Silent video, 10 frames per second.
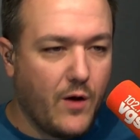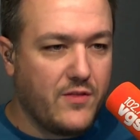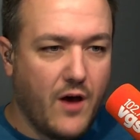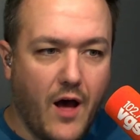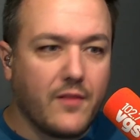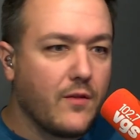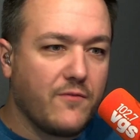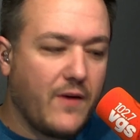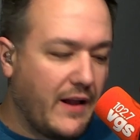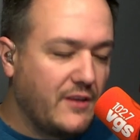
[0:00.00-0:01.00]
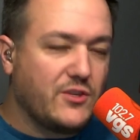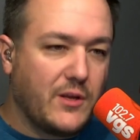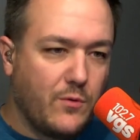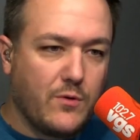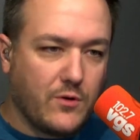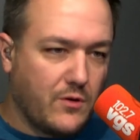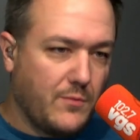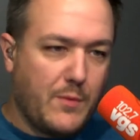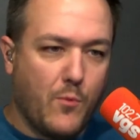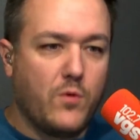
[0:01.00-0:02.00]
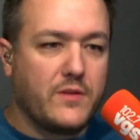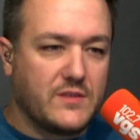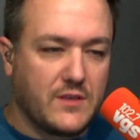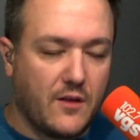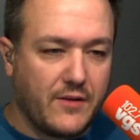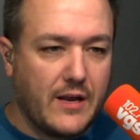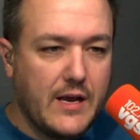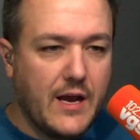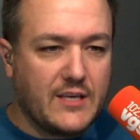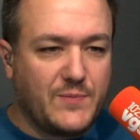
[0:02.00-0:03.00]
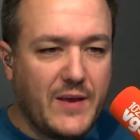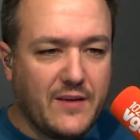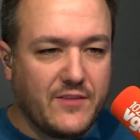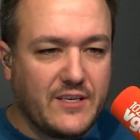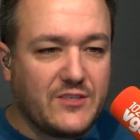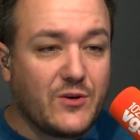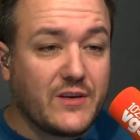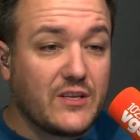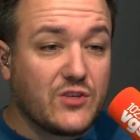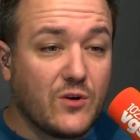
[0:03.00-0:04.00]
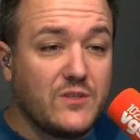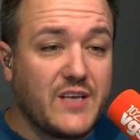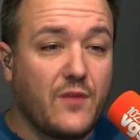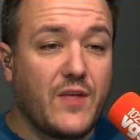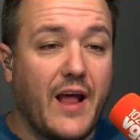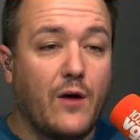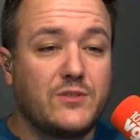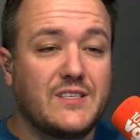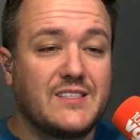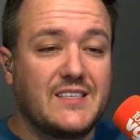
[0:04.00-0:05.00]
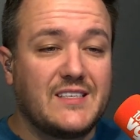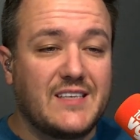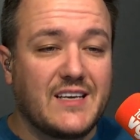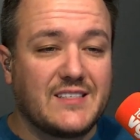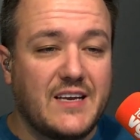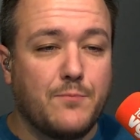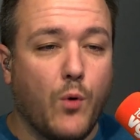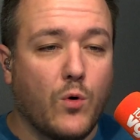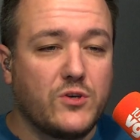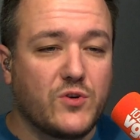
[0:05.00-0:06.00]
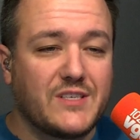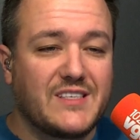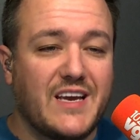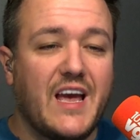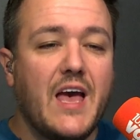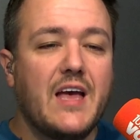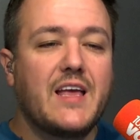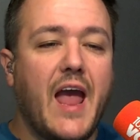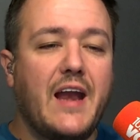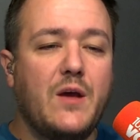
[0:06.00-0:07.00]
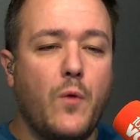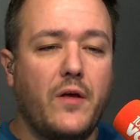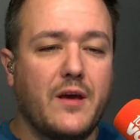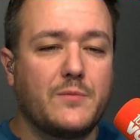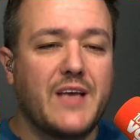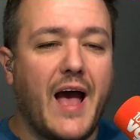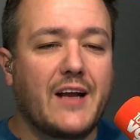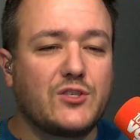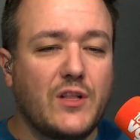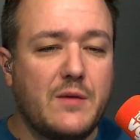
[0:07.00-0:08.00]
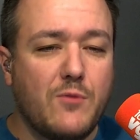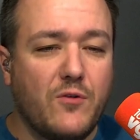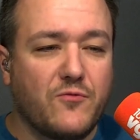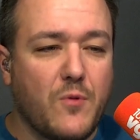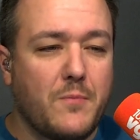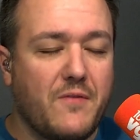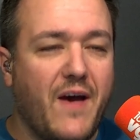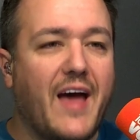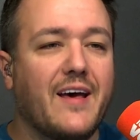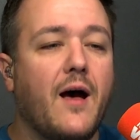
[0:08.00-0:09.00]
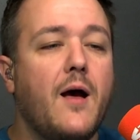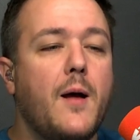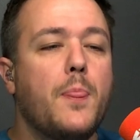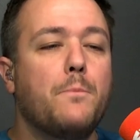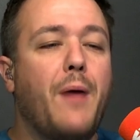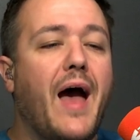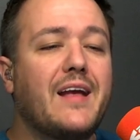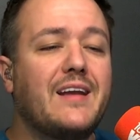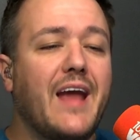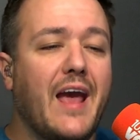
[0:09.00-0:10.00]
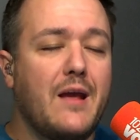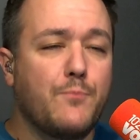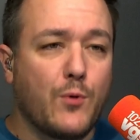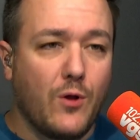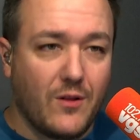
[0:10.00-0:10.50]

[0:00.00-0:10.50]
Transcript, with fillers: I thought that financially we were going to be more than solvent. Uh, speaking of the district, it turns out that ousted CCSD board trustee Katie Williams actually moved from Nevada back in April.